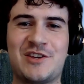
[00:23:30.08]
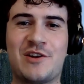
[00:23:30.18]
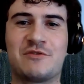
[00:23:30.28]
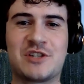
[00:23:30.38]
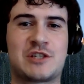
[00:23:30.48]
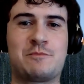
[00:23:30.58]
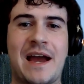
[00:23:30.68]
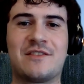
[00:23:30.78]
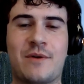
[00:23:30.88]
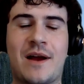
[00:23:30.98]
despite
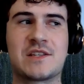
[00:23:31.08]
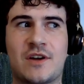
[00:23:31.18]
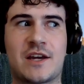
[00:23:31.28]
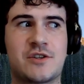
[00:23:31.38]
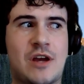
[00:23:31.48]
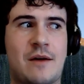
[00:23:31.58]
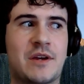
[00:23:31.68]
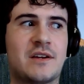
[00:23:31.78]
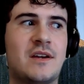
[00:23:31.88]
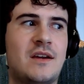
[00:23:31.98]
the rise of online
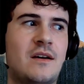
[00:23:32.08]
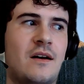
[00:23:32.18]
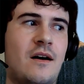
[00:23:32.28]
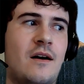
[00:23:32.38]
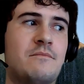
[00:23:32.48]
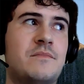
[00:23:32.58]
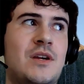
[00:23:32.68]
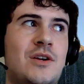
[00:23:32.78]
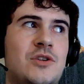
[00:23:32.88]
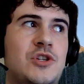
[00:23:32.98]
shopping. Do
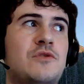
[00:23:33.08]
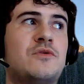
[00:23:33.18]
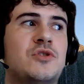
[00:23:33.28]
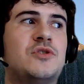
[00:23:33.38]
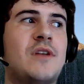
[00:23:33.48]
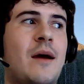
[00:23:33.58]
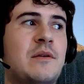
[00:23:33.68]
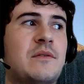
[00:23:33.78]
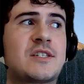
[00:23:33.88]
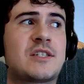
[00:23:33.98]
you, I
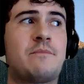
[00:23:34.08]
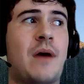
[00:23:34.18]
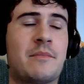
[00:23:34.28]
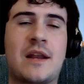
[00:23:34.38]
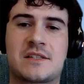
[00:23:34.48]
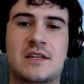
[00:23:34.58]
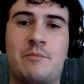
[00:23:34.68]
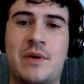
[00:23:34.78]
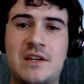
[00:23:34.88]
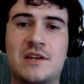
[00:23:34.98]
mean, I'm going to ask an
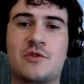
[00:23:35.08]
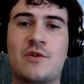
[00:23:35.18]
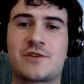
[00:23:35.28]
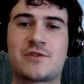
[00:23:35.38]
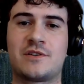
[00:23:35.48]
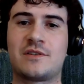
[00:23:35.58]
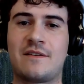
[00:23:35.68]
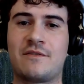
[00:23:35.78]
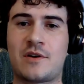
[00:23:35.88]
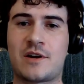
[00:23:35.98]
opinion
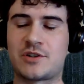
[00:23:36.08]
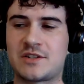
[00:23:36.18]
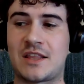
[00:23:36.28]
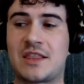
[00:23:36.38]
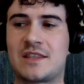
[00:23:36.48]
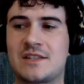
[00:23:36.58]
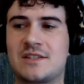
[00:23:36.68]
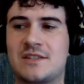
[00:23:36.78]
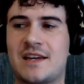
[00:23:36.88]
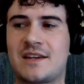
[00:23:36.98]
level question, because I think this
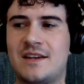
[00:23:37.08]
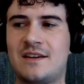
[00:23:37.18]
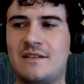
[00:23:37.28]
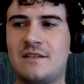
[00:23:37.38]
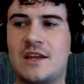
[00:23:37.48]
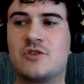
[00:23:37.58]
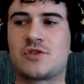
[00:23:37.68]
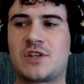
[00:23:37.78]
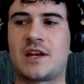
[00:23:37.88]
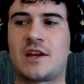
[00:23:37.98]
is like
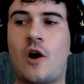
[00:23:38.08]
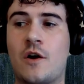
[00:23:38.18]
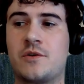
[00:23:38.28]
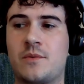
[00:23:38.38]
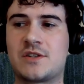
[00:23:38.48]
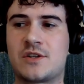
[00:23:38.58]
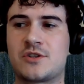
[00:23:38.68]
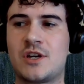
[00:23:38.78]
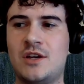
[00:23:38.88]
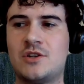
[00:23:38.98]
interesting and hard to
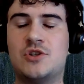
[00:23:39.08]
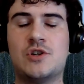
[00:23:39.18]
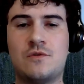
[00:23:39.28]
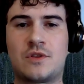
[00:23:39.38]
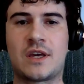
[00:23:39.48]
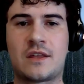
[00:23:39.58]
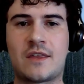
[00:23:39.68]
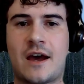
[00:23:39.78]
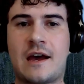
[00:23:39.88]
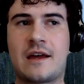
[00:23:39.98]
research. Do you think
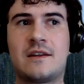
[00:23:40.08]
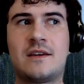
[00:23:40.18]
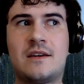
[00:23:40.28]
that